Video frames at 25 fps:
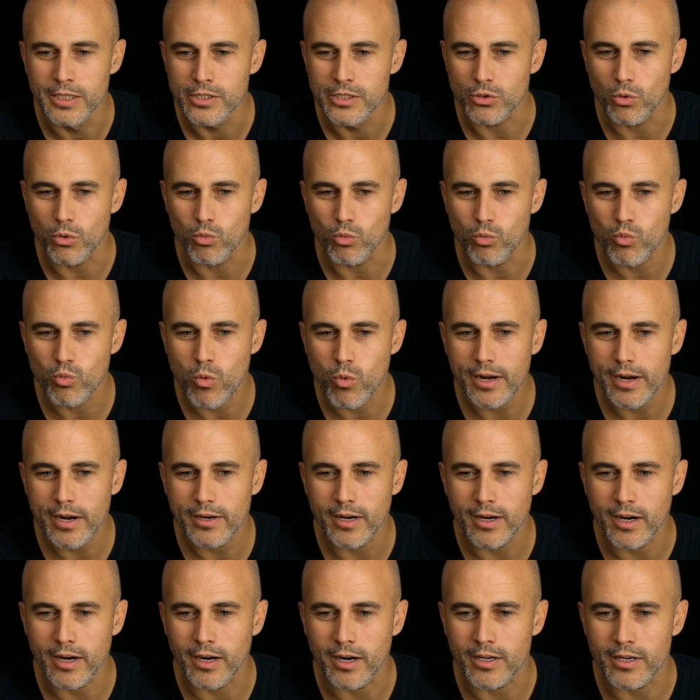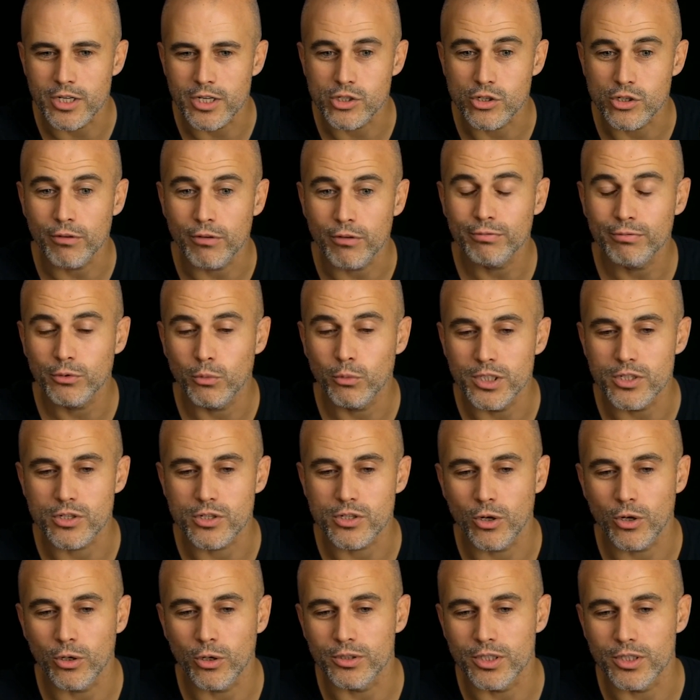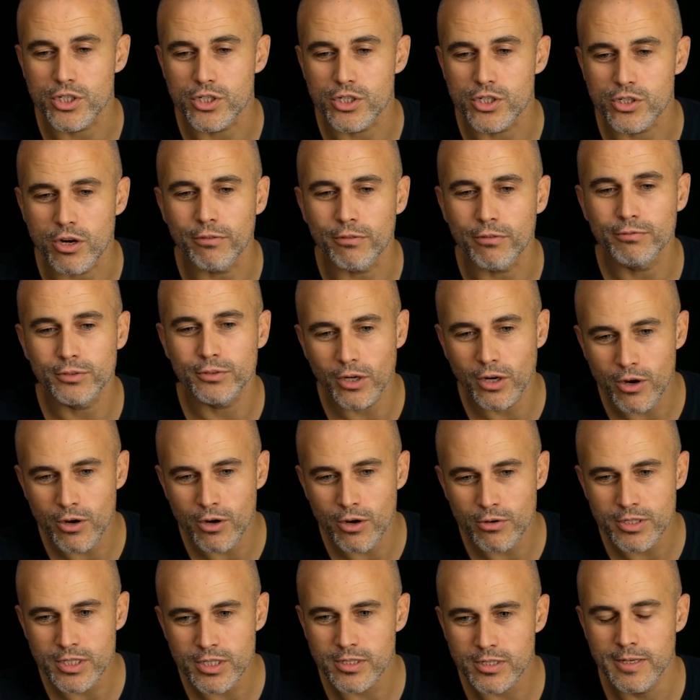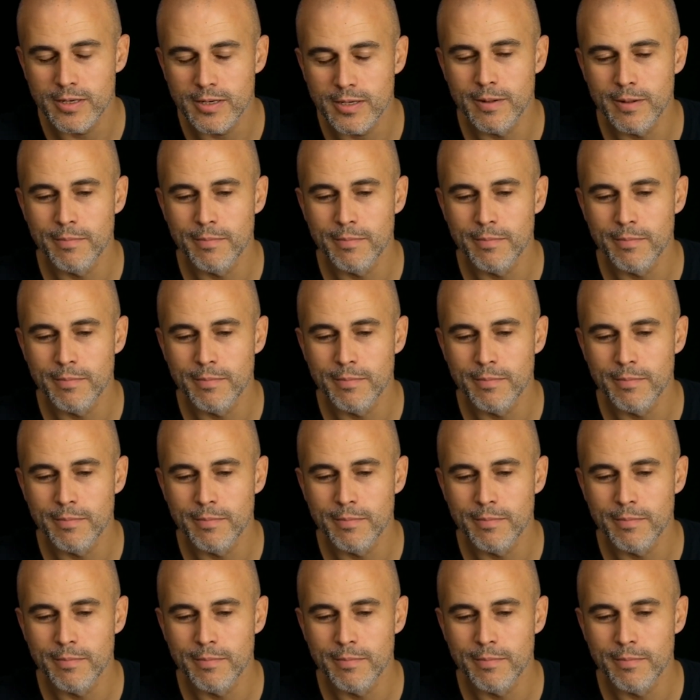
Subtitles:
So one are what is called soft loans